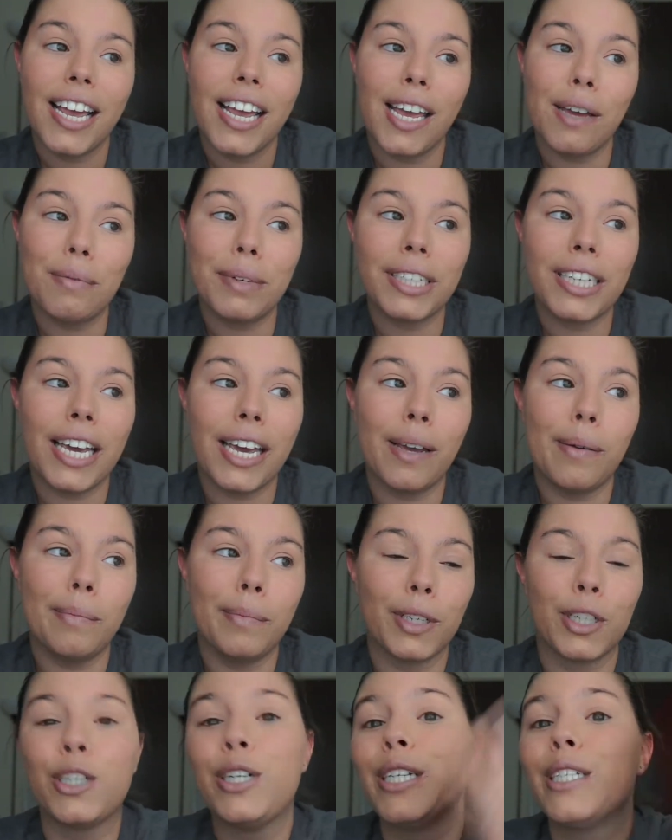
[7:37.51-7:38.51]
it
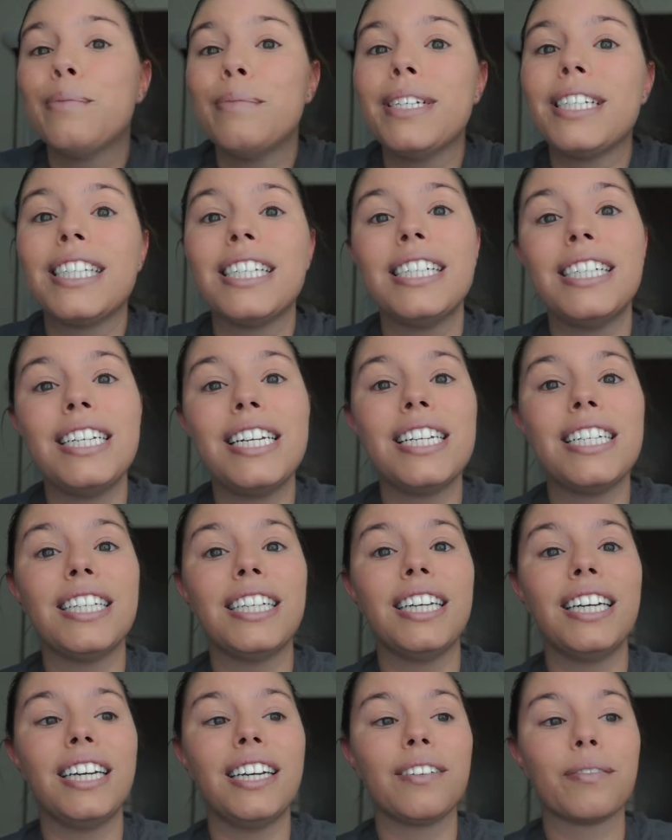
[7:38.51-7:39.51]
became Christmas in
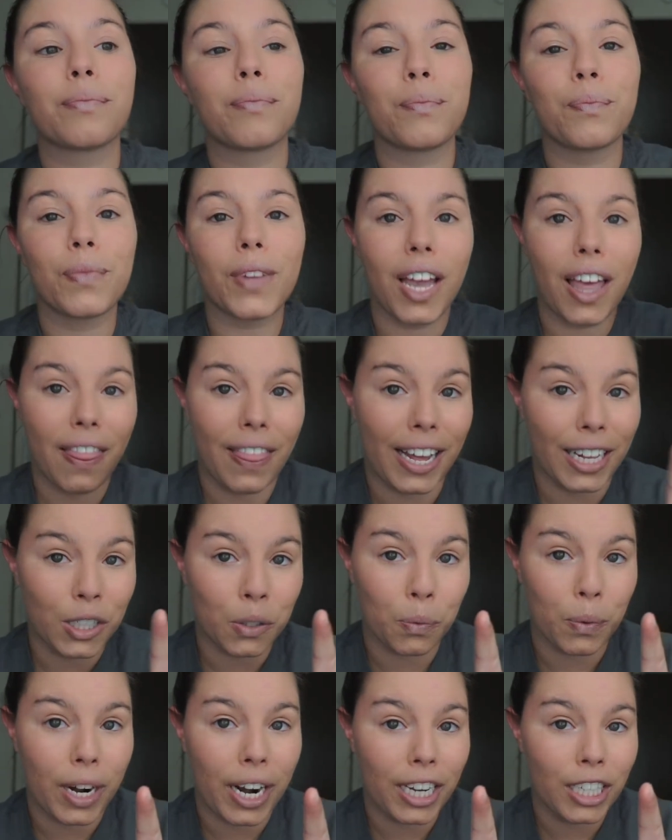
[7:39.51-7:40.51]
Disney,
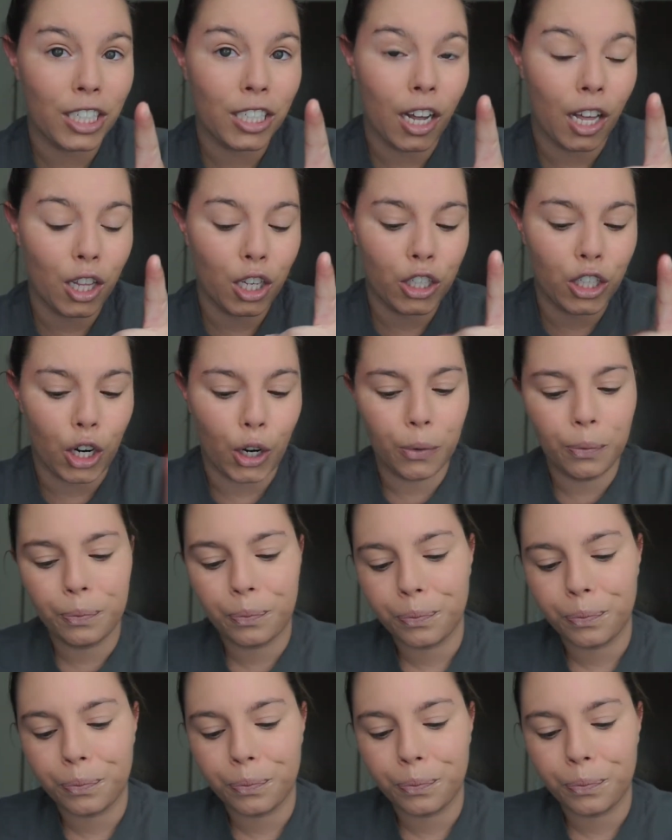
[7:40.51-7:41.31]
that's when I saw the show.